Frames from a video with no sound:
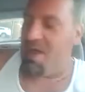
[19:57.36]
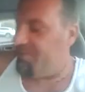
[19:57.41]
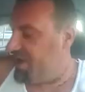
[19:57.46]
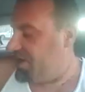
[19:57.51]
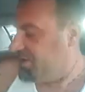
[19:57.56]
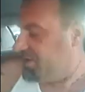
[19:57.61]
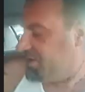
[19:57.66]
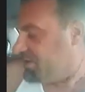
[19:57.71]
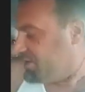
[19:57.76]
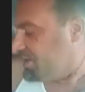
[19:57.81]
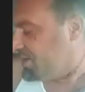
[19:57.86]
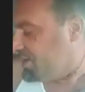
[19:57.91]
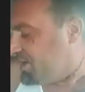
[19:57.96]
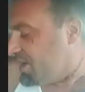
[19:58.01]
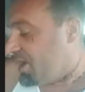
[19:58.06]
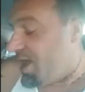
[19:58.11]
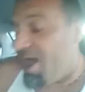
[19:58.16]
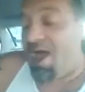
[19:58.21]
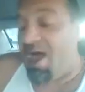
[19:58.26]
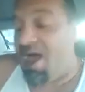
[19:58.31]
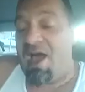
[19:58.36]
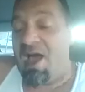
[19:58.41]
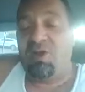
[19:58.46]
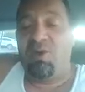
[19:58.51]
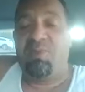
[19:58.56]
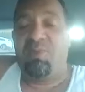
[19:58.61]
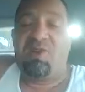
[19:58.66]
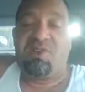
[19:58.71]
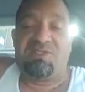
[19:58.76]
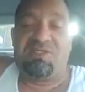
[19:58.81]
I mean, I
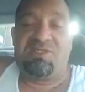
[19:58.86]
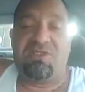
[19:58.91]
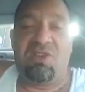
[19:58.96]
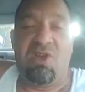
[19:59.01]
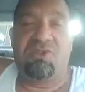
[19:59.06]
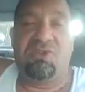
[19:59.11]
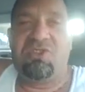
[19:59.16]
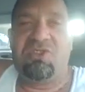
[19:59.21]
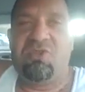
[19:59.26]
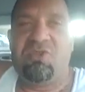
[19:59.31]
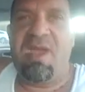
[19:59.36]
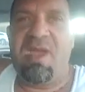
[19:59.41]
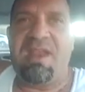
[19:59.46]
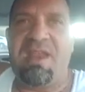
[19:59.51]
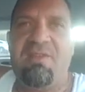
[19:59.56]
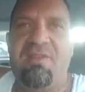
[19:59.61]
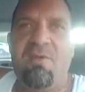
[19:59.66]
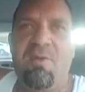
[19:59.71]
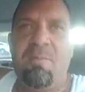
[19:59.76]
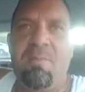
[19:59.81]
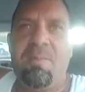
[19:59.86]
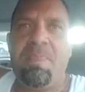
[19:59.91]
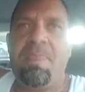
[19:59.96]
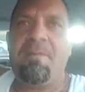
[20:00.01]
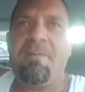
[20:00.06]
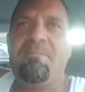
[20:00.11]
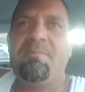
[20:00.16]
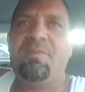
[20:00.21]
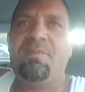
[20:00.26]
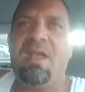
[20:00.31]
don't personally know too many of them.
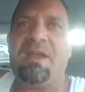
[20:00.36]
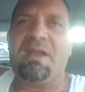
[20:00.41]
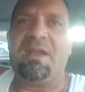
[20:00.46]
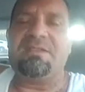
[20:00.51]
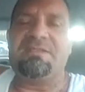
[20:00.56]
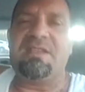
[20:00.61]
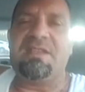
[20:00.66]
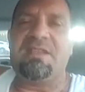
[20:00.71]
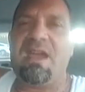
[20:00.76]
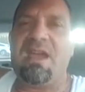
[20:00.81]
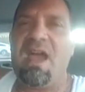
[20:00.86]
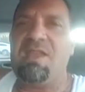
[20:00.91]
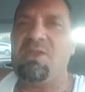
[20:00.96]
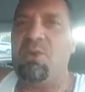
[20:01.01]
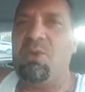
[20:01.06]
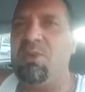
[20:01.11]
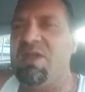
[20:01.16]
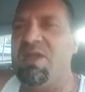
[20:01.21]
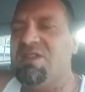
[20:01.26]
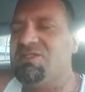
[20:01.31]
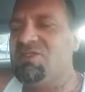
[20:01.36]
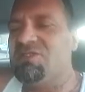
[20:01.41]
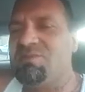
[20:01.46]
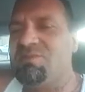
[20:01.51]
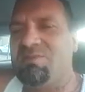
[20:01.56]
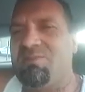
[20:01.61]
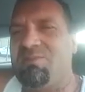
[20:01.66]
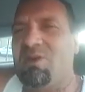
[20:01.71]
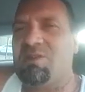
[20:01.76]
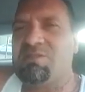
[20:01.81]
Like I said, I got no issues,
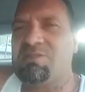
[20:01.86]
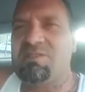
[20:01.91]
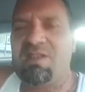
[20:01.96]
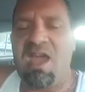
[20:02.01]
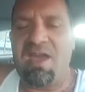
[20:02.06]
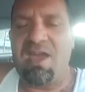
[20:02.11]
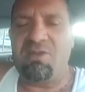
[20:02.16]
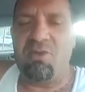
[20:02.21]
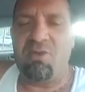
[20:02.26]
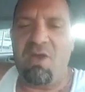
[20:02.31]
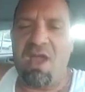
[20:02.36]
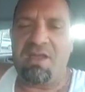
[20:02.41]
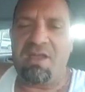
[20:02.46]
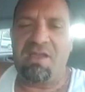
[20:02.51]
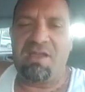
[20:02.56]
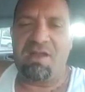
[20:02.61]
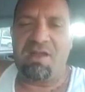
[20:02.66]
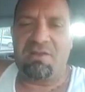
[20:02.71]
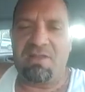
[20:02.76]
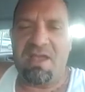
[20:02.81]
but personally, I could care